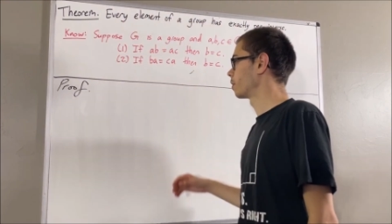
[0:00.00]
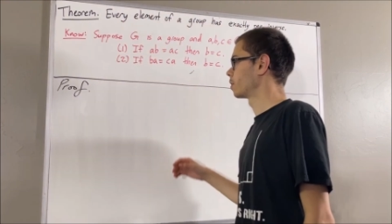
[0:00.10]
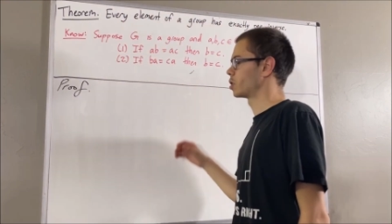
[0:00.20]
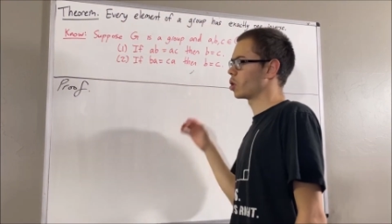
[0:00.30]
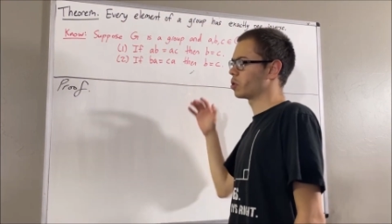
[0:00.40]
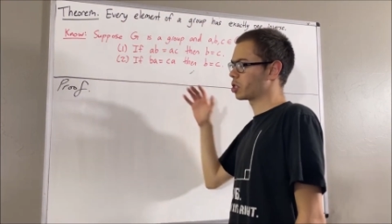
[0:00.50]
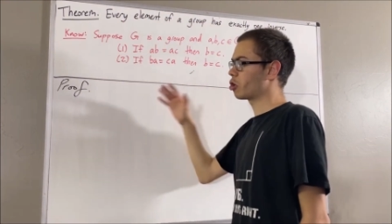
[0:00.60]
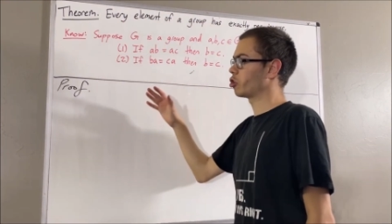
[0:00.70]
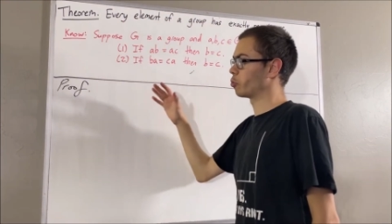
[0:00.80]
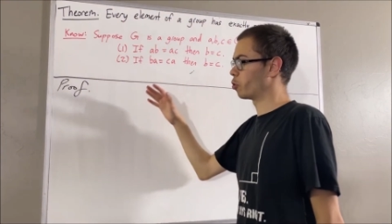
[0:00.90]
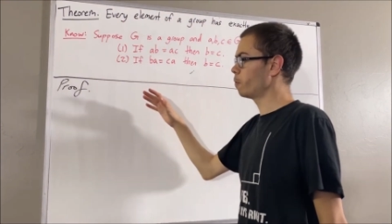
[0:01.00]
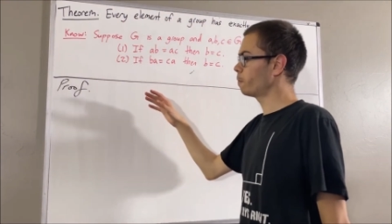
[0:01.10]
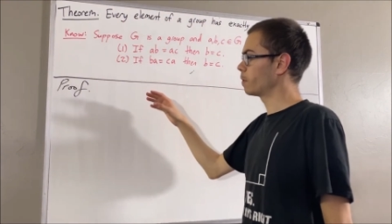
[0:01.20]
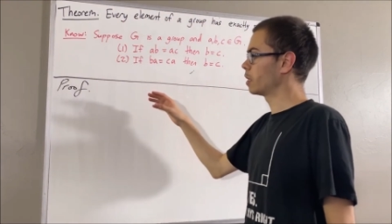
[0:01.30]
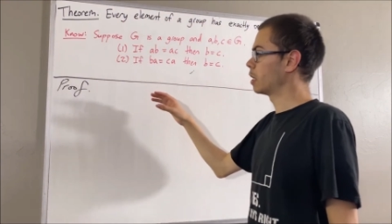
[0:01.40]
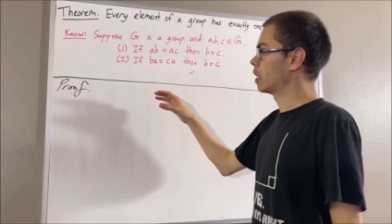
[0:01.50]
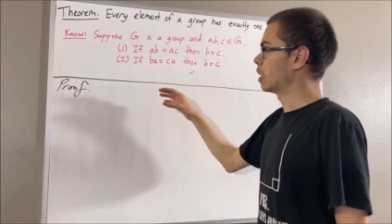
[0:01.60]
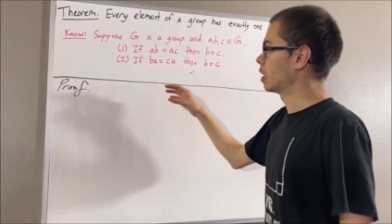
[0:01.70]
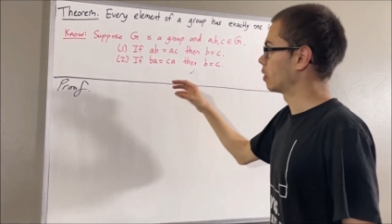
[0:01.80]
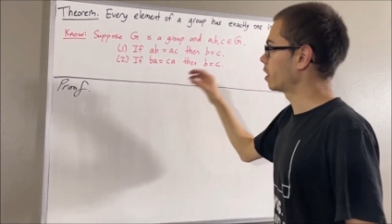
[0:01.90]
So to start out the proof,
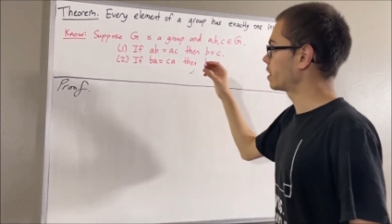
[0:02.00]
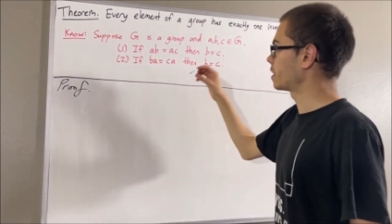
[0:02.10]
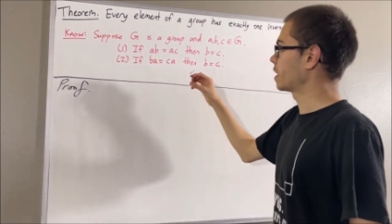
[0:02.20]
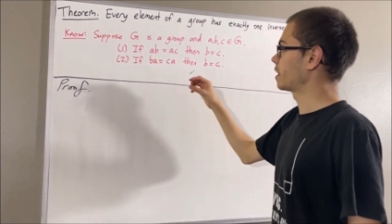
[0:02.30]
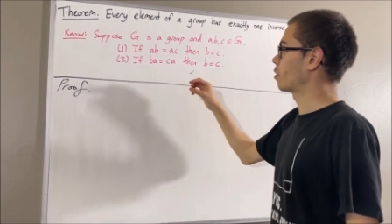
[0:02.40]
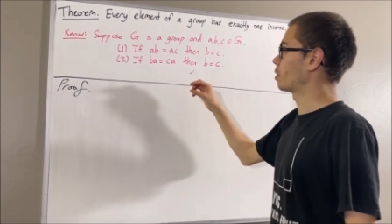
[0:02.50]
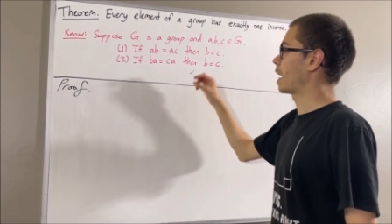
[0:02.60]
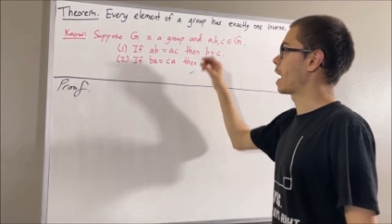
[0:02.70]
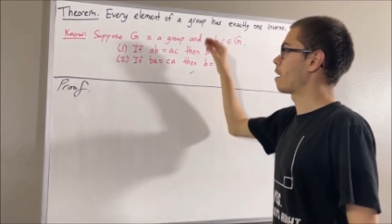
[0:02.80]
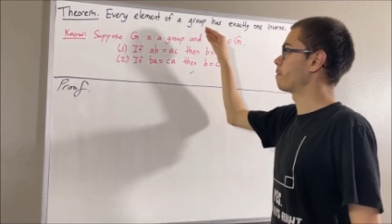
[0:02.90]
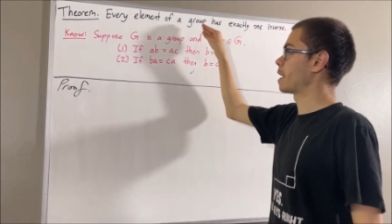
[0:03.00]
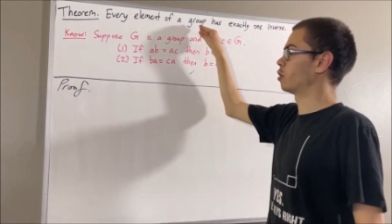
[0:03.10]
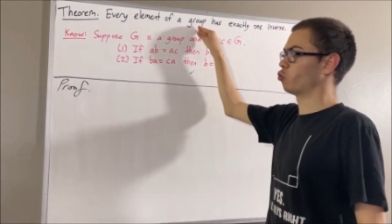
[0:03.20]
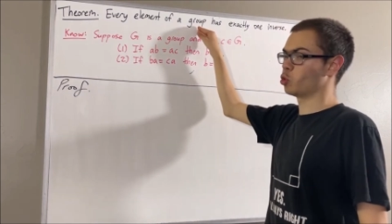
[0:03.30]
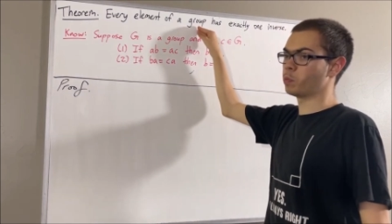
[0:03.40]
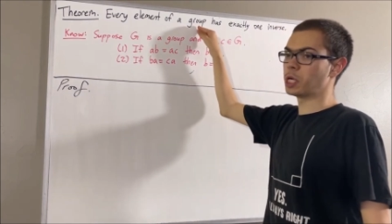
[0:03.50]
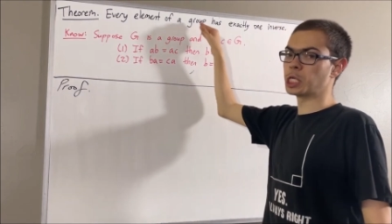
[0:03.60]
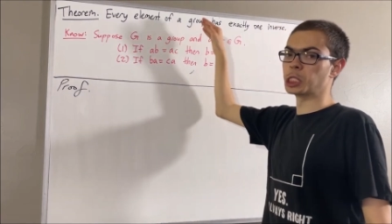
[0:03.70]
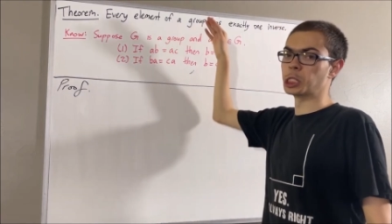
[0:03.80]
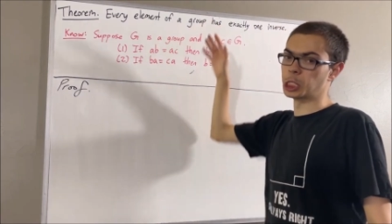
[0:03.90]
let's say that we have a group
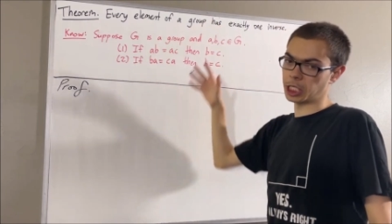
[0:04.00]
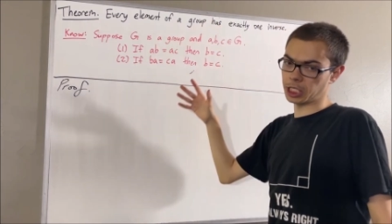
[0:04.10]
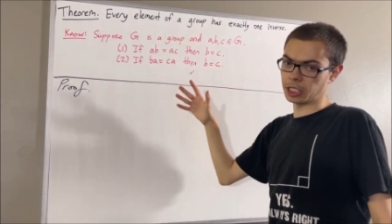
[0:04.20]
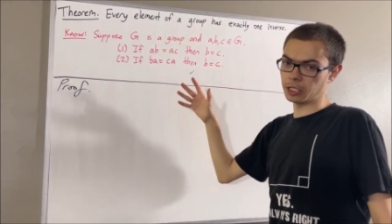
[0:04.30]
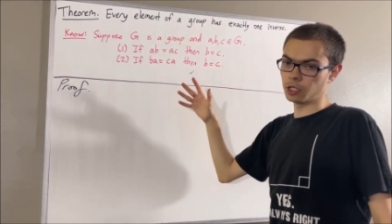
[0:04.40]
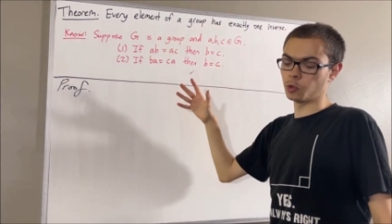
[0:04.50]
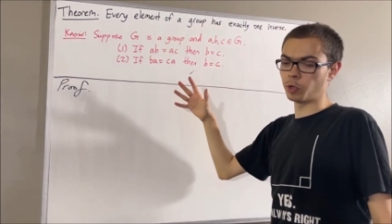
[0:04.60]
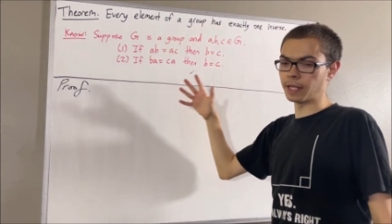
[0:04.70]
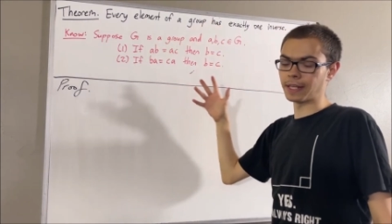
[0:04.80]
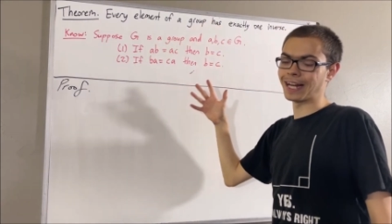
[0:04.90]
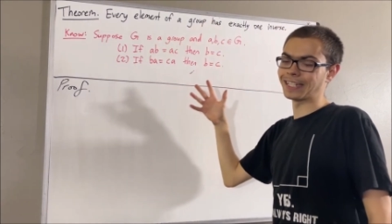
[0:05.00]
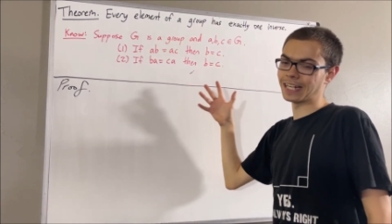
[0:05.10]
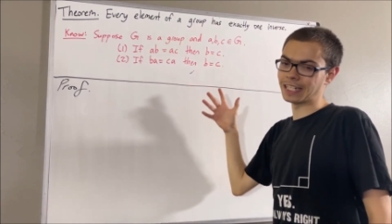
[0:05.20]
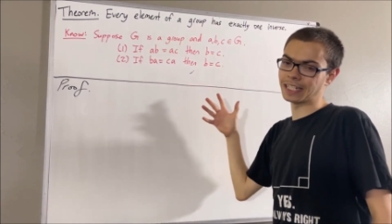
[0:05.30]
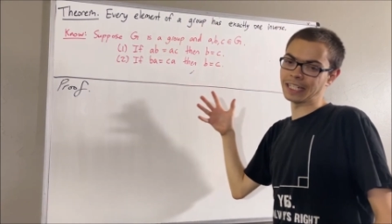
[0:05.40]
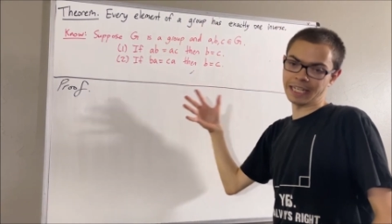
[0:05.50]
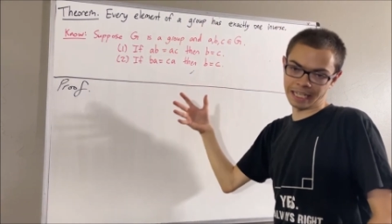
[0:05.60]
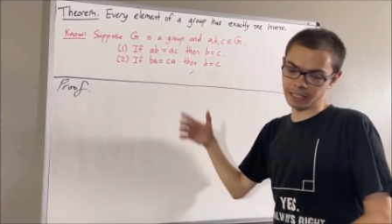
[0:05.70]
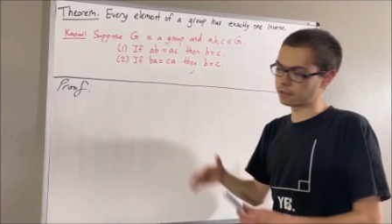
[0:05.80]
G with identity E.